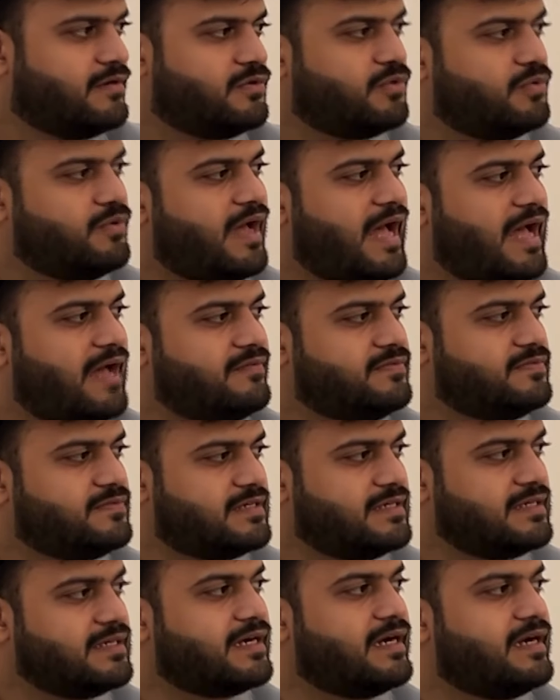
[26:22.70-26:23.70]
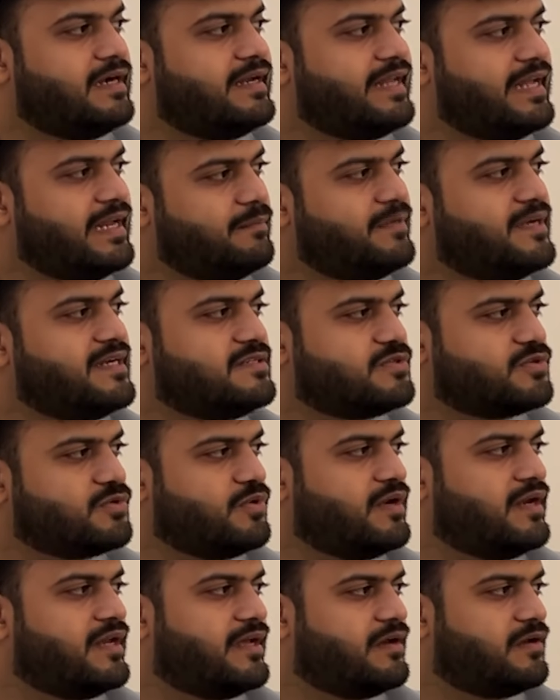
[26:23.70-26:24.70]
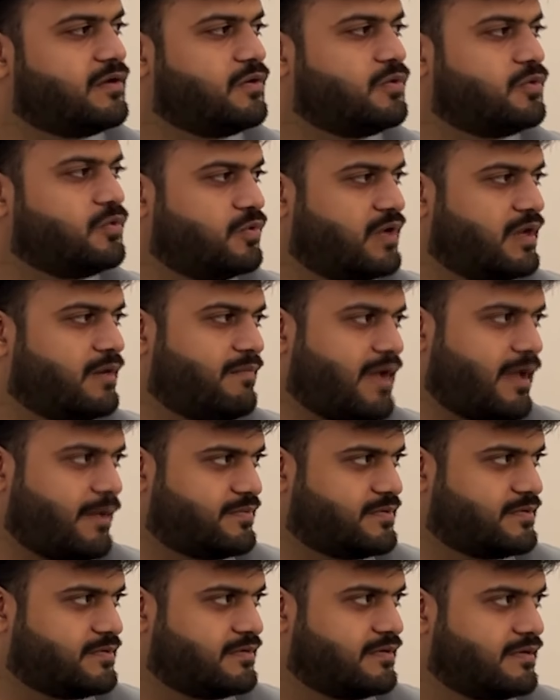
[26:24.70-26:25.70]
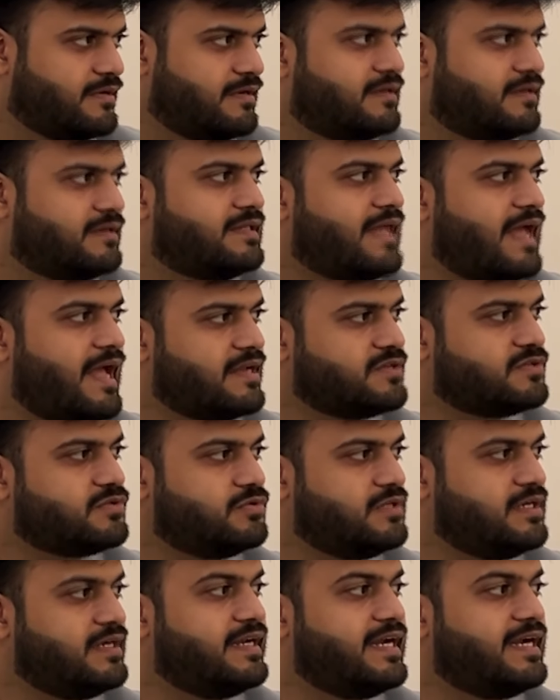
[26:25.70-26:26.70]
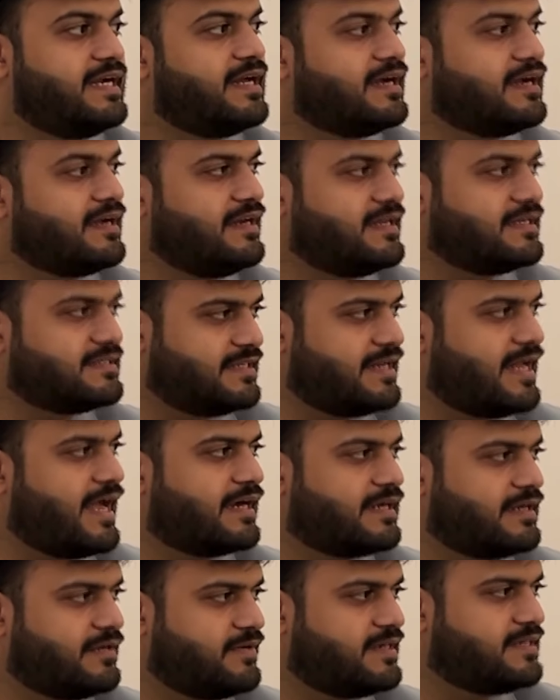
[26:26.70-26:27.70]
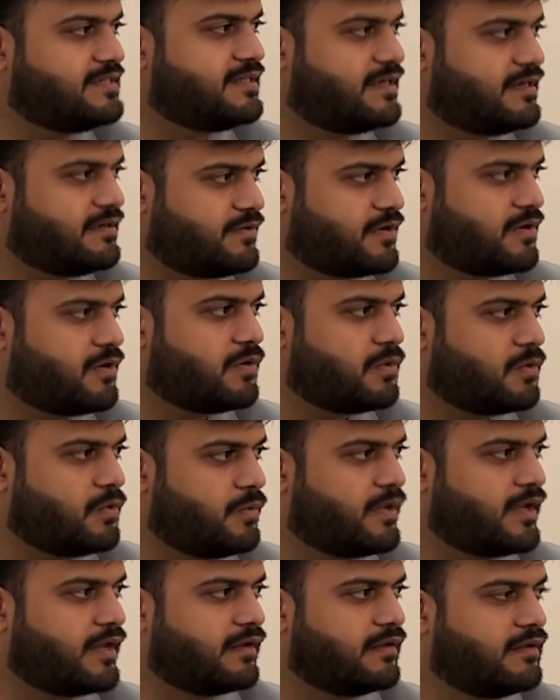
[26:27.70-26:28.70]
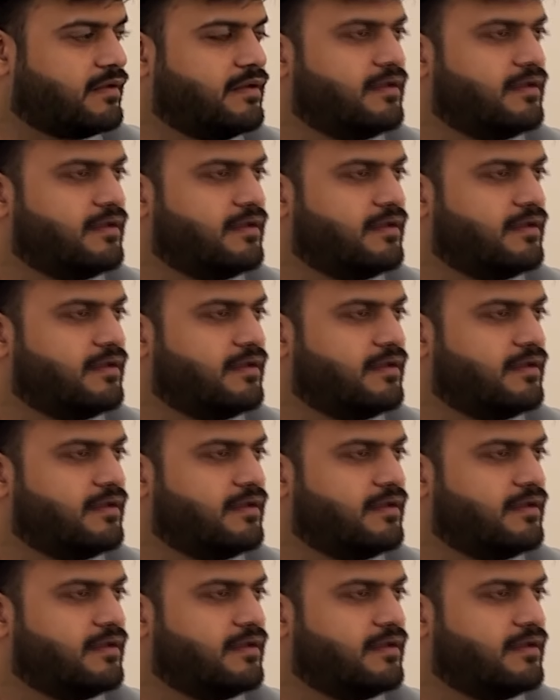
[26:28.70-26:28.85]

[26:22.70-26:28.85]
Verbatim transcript: to have a containment zone layer on Google Maps, thanks to the data collection activity that were ongoing.